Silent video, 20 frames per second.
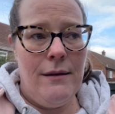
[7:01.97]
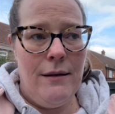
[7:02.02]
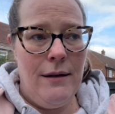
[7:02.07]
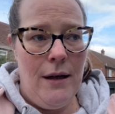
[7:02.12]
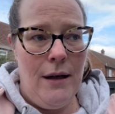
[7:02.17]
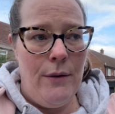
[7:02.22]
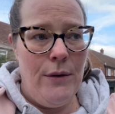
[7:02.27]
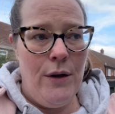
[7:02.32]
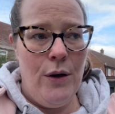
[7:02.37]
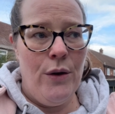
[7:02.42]
you
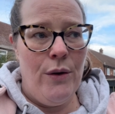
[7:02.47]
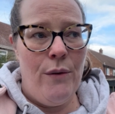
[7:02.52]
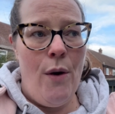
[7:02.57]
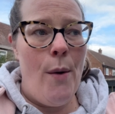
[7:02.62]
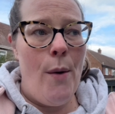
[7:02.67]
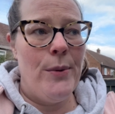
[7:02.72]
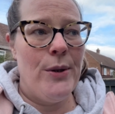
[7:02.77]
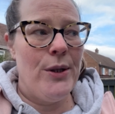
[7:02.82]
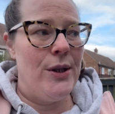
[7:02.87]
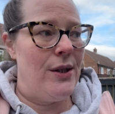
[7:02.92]
know the other
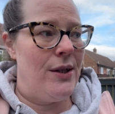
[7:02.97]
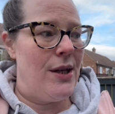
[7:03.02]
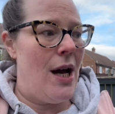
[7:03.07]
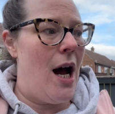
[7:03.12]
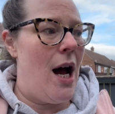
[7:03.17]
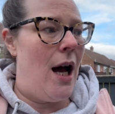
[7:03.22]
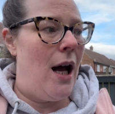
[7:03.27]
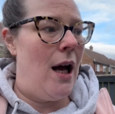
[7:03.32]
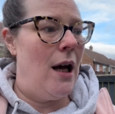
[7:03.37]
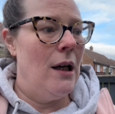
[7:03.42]
options
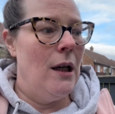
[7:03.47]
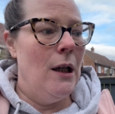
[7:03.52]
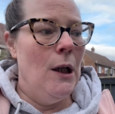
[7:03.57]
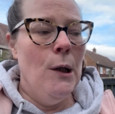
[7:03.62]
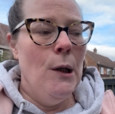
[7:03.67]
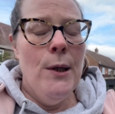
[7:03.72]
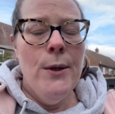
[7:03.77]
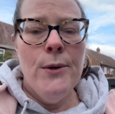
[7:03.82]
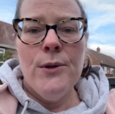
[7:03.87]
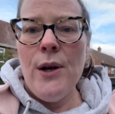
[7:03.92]
are
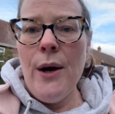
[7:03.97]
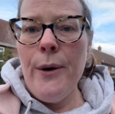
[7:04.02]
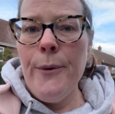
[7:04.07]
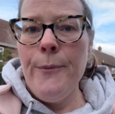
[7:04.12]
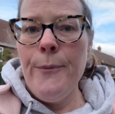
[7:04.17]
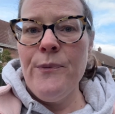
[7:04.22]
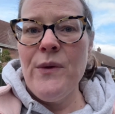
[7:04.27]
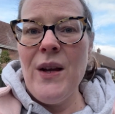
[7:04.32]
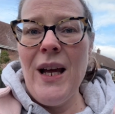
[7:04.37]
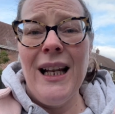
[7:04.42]
so
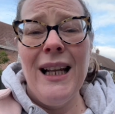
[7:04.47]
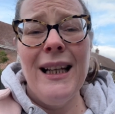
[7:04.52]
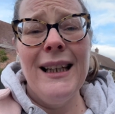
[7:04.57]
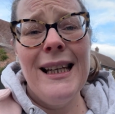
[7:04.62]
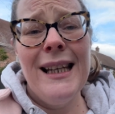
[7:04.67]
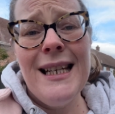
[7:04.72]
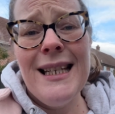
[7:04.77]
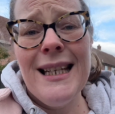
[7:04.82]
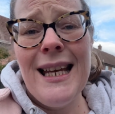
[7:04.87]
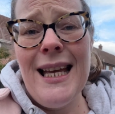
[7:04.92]
it at
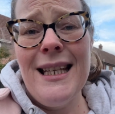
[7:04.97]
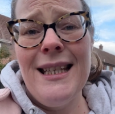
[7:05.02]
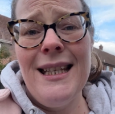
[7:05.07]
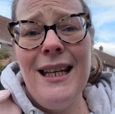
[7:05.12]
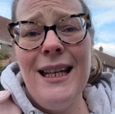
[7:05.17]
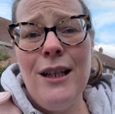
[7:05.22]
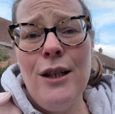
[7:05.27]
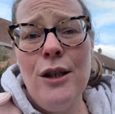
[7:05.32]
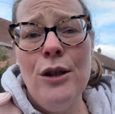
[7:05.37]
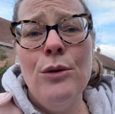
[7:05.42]
least gets
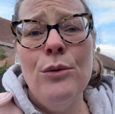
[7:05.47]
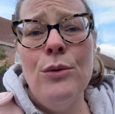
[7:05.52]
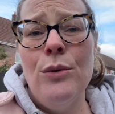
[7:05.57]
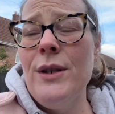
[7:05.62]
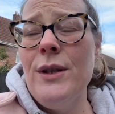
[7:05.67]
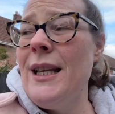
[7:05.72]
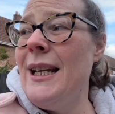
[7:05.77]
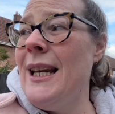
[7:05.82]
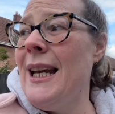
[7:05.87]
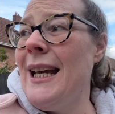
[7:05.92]
it
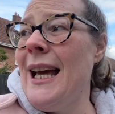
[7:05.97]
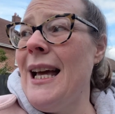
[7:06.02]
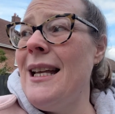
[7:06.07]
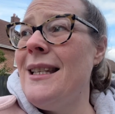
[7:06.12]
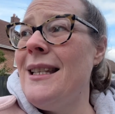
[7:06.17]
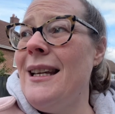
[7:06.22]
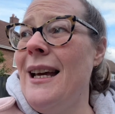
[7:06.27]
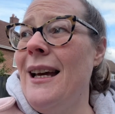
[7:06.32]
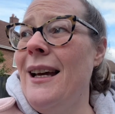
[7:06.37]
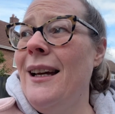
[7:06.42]
used and it
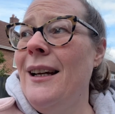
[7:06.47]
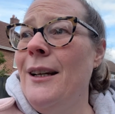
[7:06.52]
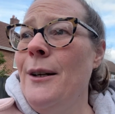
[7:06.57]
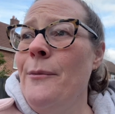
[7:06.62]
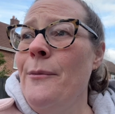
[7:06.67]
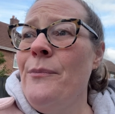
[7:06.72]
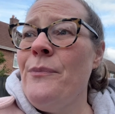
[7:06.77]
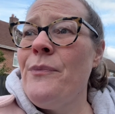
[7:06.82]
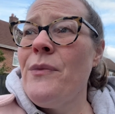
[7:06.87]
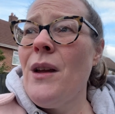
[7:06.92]
gets it
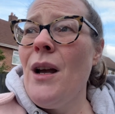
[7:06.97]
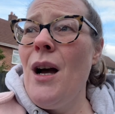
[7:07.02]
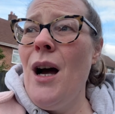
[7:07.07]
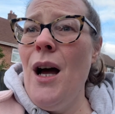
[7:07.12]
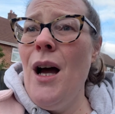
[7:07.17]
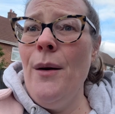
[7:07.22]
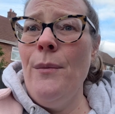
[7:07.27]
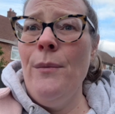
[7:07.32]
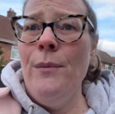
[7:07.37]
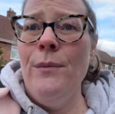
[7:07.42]

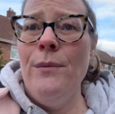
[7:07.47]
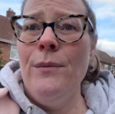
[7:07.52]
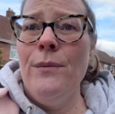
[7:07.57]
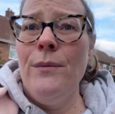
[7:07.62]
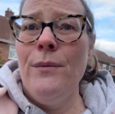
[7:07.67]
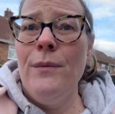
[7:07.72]
um,